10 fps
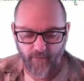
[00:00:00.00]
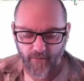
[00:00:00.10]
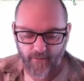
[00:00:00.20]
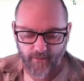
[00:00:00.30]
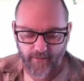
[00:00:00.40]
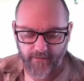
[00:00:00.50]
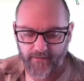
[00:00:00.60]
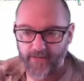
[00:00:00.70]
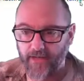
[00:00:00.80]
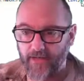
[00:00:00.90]
40
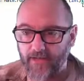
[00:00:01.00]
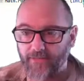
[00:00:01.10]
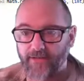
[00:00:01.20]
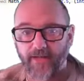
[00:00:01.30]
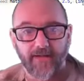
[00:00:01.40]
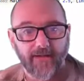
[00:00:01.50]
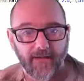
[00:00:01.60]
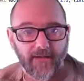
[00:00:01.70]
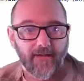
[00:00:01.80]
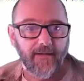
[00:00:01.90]
plus 10. How about that?
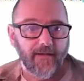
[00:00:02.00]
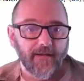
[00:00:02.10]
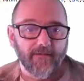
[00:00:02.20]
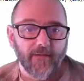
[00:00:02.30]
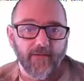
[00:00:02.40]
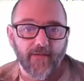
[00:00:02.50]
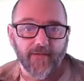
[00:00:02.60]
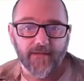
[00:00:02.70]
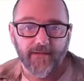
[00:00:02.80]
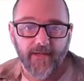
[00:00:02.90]
And if I
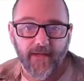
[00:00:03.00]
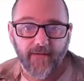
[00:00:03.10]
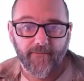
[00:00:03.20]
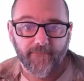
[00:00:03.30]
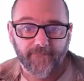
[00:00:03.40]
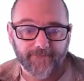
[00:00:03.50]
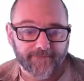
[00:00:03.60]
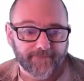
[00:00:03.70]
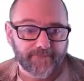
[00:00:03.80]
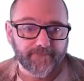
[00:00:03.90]
run this now,
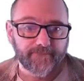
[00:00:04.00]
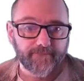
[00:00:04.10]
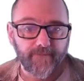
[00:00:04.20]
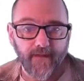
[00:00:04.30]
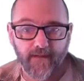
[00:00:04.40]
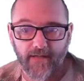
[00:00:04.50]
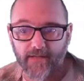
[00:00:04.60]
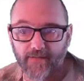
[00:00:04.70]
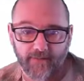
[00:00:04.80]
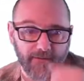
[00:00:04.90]
I'll
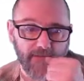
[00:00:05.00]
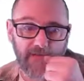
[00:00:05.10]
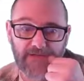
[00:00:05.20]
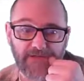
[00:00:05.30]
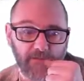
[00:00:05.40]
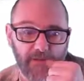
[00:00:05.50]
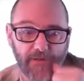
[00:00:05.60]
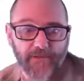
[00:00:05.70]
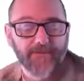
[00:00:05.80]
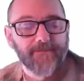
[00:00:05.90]
get different sizes of
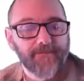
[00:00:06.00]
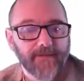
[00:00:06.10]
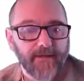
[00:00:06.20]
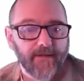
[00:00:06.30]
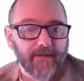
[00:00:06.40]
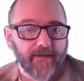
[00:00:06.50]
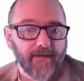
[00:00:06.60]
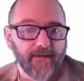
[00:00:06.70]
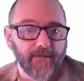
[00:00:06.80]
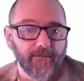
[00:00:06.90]
balls
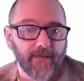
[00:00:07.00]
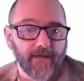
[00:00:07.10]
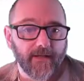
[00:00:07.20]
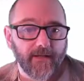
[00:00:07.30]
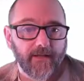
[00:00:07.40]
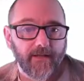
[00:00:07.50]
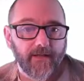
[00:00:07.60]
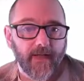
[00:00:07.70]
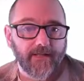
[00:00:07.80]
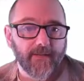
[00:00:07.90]
running.
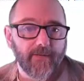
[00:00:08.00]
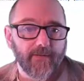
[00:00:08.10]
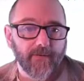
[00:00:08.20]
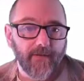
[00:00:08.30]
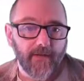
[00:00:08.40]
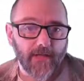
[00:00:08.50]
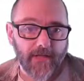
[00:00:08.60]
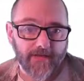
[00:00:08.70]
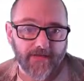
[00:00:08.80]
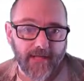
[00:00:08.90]
I did put them all
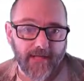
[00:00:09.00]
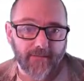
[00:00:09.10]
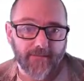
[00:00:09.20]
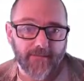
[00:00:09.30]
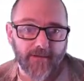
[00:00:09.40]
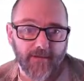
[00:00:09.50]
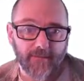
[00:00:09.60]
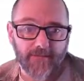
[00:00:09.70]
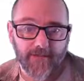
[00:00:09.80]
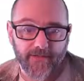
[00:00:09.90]
in the same
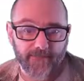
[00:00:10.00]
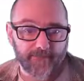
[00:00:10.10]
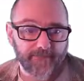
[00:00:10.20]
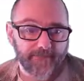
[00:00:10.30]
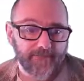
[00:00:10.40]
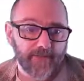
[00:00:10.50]
starting position.